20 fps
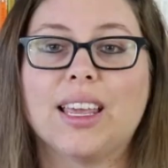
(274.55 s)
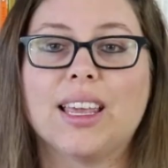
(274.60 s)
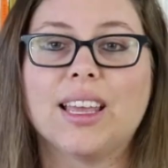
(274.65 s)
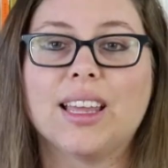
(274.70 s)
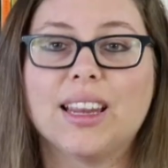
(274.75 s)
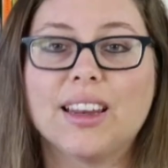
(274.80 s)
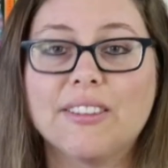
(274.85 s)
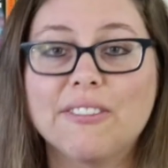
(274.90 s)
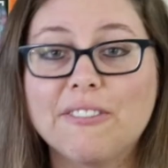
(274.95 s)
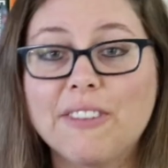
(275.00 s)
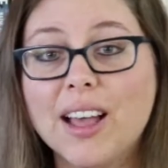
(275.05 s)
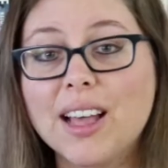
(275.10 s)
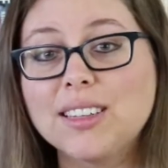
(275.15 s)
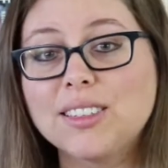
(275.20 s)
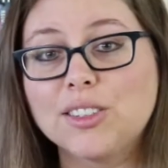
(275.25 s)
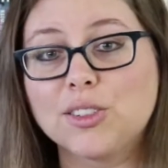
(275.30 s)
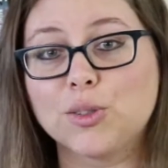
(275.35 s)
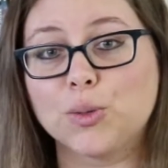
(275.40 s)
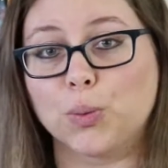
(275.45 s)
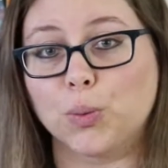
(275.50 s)
It
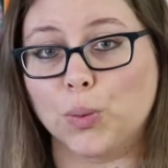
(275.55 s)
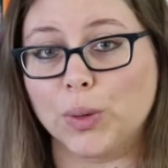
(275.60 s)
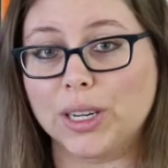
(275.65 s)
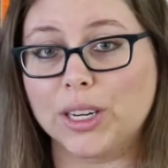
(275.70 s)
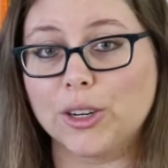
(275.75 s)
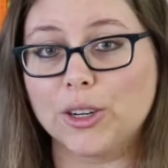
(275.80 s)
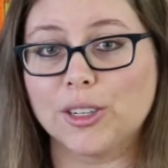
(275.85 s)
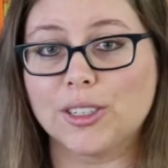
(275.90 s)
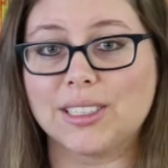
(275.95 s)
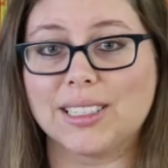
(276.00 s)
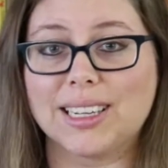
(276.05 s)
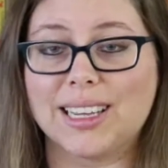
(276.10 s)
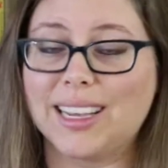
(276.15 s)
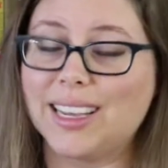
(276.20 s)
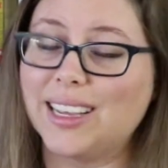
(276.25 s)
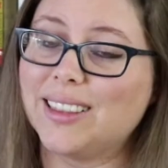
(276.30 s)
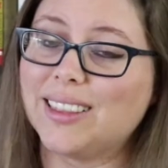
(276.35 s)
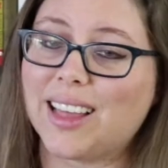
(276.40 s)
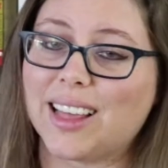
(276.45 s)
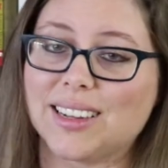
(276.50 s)
invests readers
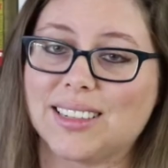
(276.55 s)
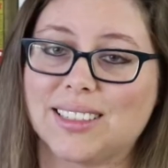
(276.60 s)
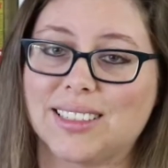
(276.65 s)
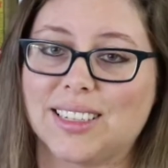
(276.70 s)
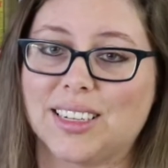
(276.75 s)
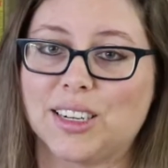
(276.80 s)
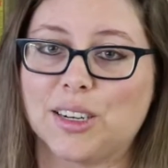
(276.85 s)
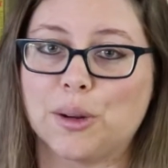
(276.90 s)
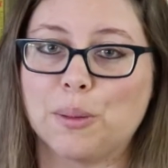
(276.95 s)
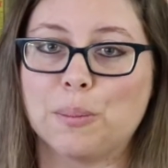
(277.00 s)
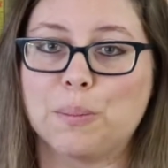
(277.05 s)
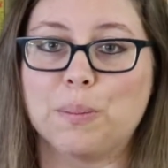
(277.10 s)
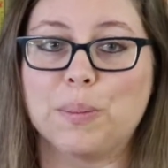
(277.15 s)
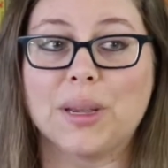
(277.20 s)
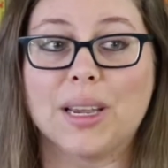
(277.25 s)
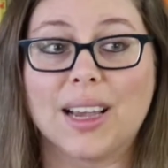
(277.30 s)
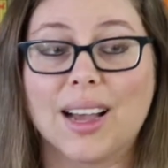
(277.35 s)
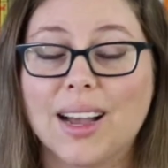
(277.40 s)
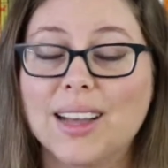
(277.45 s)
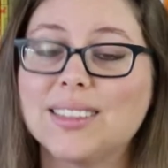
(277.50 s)
in that scene
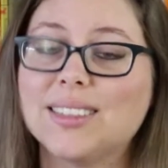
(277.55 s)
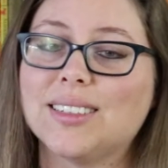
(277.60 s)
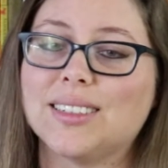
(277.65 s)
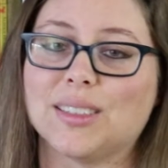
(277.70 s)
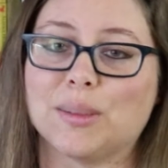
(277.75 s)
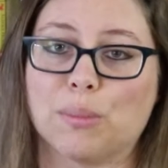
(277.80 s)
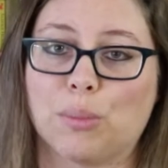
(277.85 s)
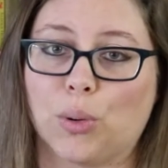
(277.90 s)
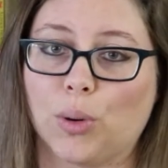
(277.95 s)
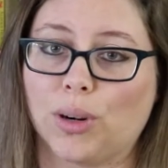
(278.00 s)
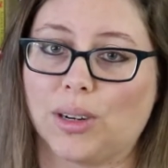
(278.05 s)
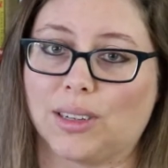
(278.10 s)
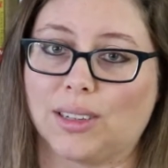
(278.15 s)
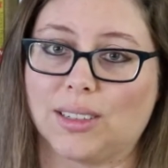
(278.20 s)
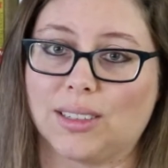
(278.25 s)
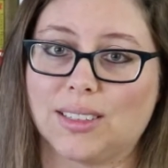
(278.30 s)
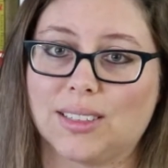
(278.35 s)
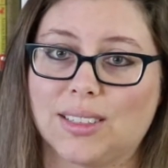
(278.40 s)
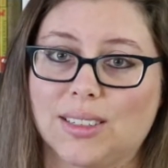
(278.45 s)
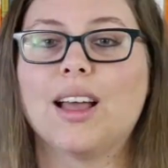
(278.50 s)
because it's
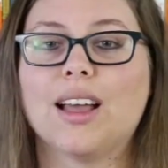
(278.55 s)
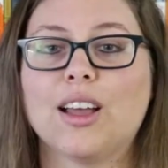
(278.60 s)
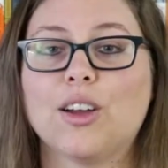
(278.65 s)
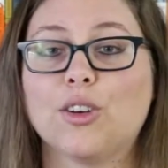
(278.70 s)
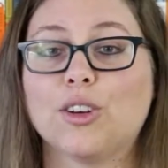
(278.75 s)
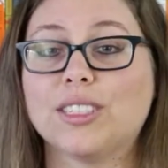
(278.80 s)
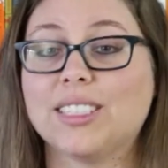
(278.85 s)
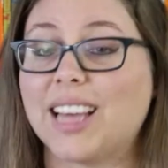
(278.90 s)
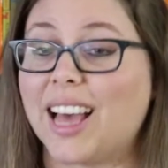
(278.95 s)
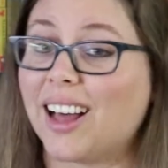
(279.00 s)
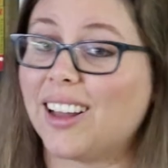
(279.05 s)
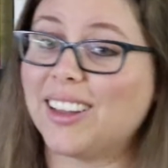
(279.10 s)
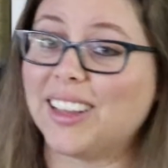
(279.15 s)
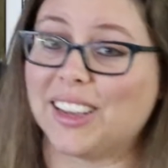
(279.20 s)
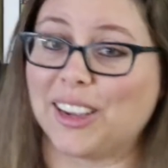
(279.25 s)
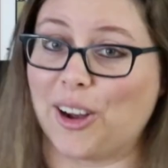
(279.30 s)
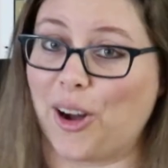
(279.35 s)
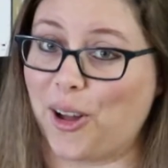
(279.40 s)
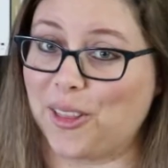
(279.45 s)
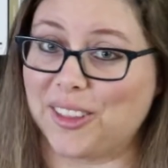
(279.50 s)
important.
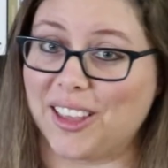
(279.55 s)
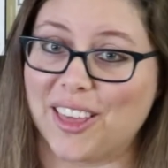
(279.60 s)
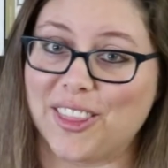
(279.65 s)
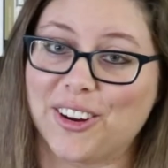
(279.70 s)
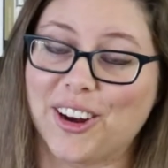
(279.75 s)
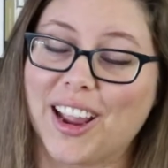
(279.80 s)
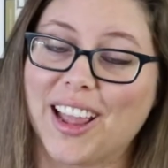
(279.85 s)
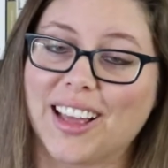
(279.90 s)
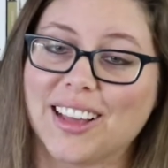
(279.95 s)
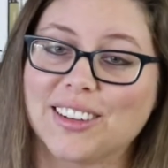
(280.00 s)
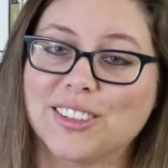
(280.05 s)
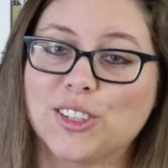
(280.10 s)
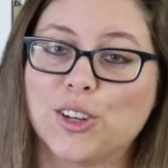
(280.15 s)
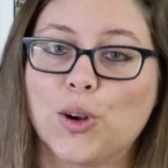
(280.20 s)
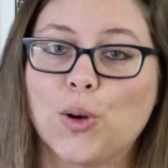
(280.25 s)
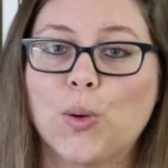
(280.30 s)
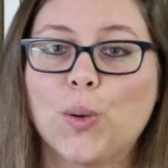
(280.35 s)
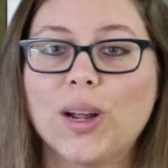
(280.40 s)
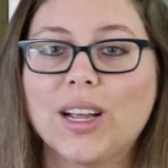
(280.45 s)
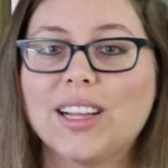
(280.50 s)
Telling, on the other hand,
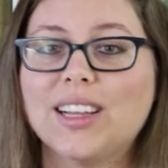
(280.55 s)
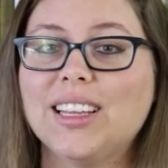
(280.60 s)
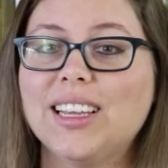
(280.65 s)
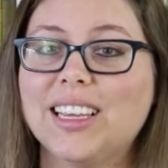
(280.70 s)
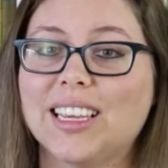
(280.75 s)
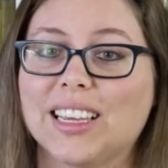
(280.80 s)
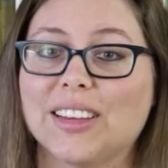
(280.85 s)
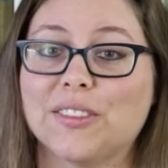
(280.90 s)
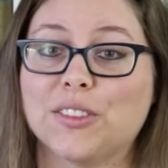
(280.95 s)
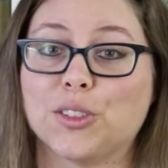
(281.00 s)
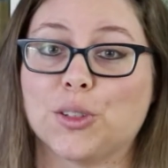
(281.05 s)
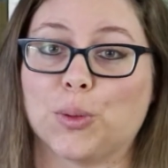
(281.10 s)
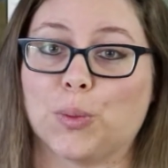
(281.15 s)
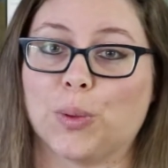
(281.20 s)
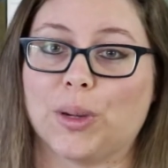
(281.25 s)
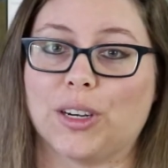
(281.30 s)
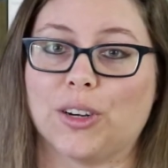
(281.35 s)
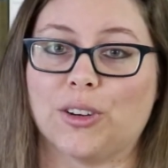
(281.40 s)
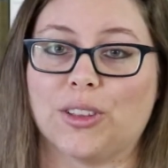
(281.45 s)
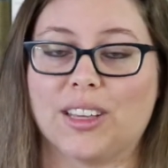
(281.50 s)
quickly gives the
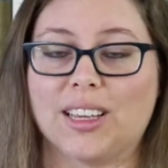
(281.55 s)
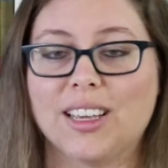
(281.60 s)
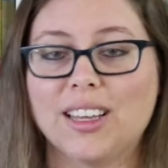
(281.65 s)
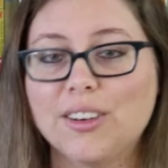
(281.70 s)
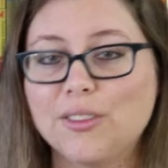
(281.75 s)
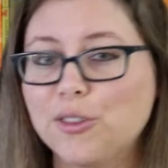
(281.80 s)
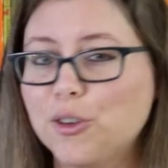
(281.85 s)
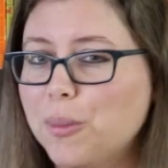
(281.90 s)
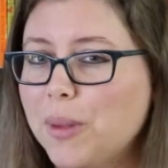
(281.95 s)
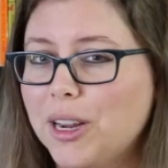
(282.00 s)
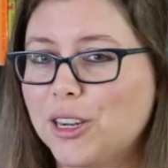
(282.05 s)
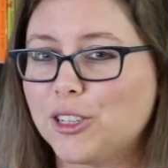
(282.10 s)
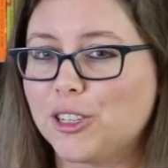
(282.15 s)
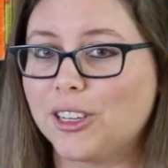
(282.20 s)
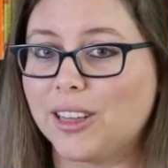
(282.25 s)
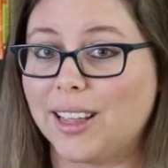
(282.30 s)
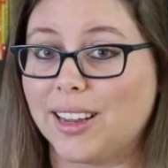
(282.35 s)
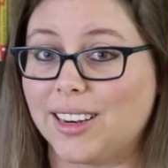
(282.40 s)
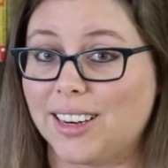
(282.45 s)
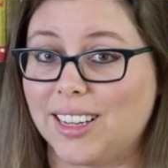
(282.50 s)
reader the
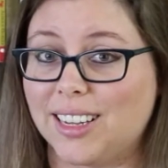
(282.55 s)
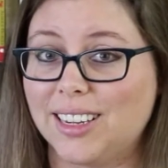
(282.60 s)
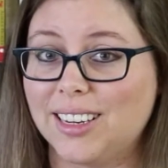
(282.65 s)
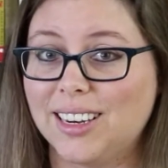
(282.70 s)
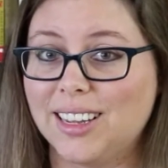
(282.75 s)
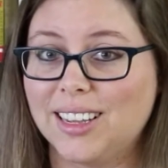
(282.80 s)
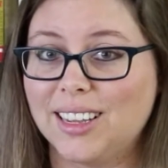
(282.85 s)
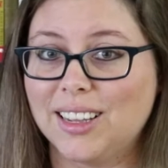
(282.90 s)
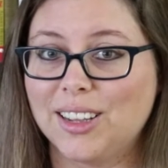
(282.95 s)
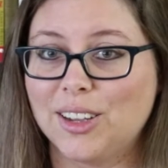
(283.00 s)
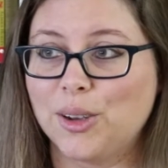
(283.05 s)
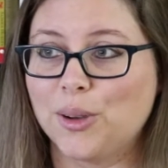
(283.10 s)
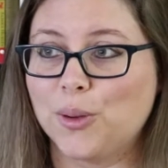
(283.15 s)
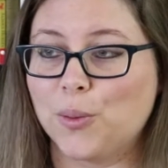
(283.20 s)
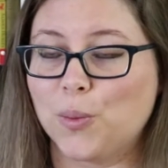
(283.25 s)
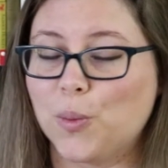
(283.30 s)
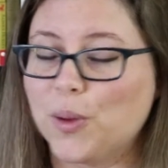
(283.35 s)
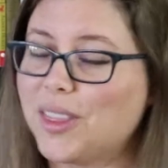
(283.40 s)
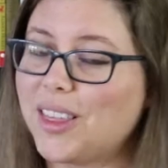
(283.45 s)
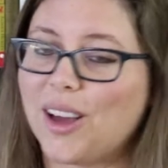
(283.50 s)
information they need
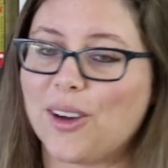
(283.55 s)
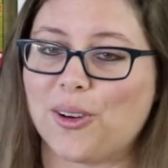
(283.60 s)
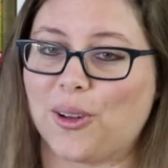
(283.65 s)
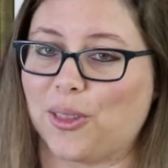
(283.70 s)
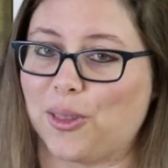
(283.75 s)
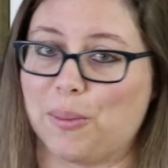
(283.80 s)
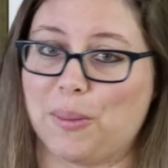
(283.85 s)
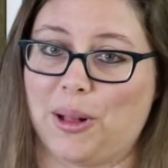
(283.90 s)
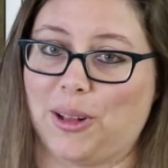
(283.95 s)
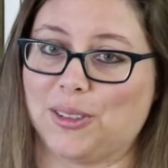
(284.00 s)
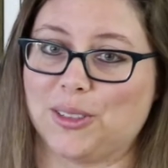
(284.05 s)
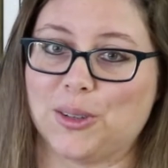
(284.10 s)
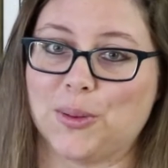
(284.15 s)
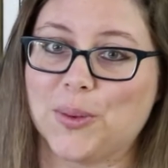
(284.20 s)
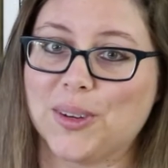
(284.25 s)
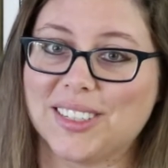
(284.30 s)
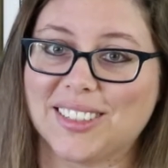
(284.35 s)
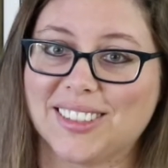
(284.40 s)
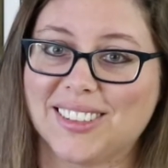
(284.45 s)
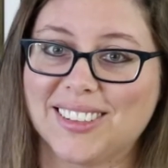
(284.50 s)
without all the bells and
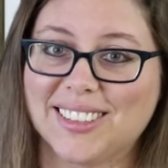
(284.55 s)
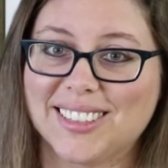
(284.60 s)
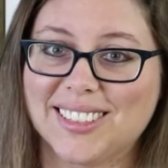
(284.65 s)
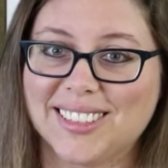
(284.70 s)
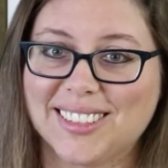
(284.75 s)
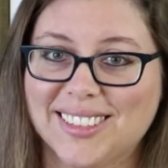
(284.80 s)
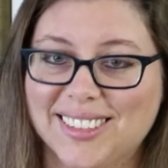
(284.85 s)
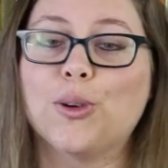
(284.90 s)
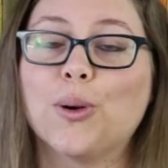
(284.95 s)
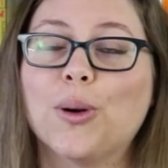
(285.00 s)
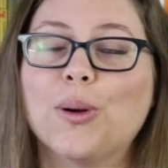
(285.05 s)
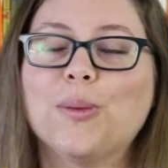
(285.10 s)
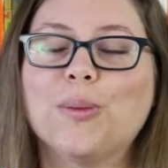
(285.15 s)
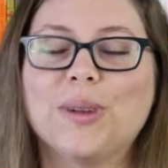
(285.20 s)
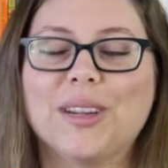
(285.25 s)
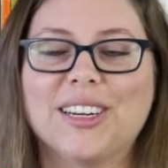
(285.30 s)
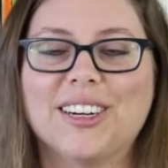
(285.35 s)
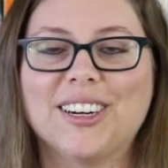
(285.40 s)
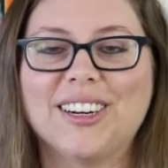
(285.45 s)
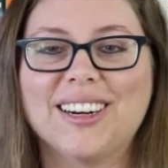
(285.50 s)
whistles. Your
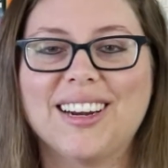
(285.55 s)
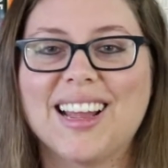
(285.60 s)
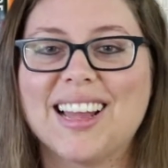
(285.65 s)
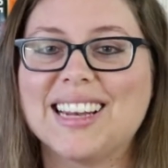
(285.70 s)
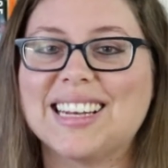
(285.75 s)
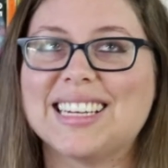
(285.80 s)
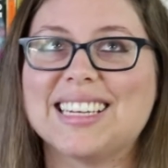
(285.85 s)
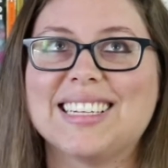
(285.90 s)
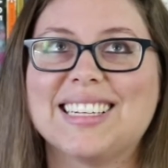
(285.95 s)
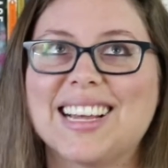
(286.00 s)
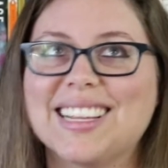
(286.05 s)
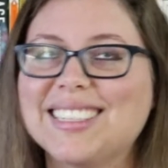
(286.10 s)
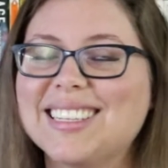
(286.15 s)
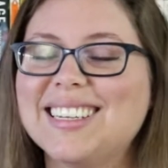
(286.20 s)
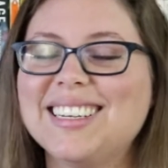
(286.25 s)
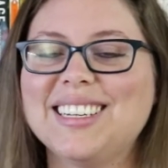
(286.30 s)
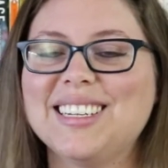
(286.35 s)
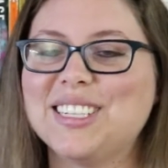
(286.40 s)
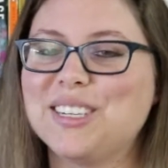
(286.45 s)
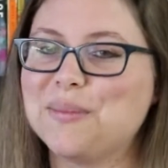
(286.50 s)
reader doesn't
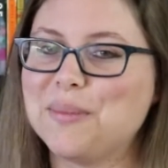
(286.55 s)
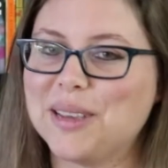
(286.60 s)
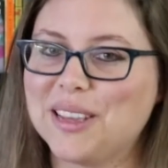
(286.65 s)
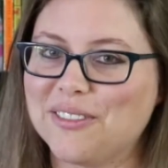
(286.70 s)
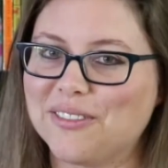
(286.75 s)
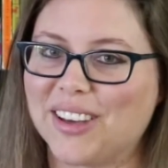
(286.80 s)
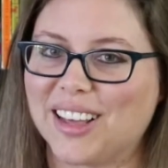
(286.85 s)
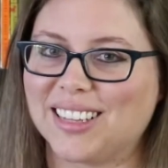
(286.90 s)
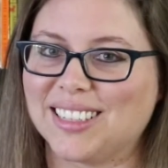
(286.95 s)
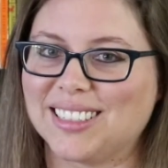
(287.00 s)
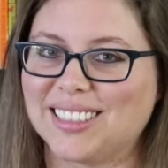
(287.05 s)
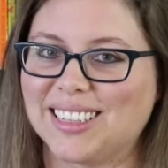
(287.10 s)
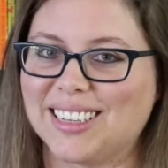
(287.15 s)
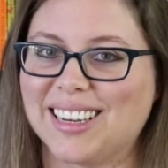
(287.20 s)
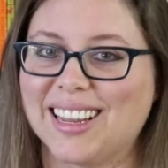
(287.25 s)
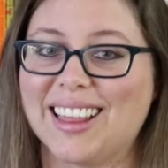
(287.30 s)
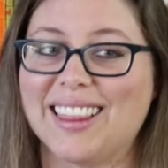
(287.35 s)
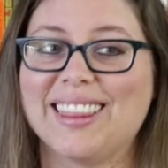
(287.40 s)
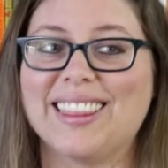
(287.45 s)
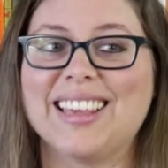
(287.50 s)
need to be
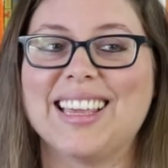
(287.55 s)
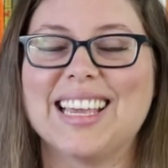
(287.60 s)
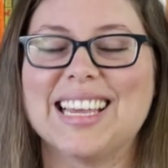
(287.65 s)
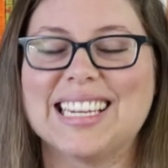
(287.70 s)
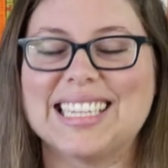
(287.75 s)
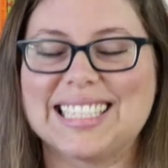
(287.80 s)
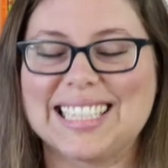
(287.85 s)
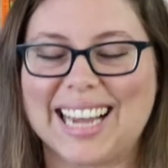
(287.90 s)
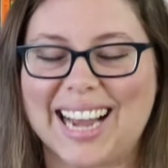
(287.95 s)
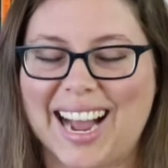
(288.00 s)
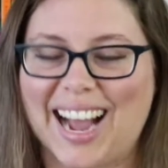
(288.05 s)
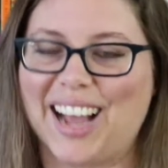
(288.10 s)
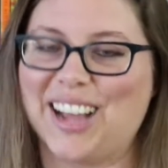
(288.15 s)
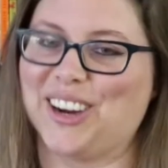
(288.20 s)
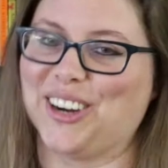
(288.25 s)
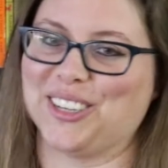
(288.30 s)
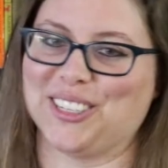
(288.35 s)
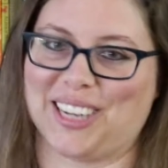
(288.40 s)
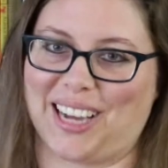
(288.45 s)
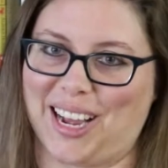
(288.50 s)
invested the
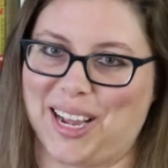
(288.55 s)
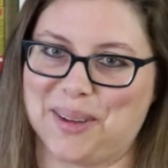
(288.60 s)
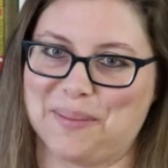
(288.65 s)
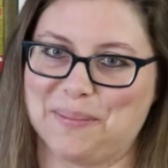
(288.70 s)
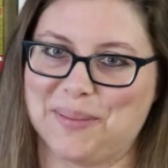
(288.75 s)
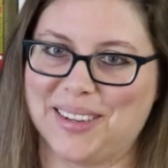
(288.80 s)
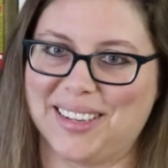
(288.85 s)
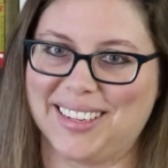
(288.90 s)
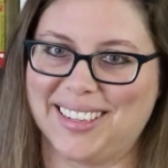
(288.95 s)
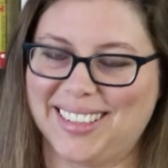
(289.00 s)
entire time.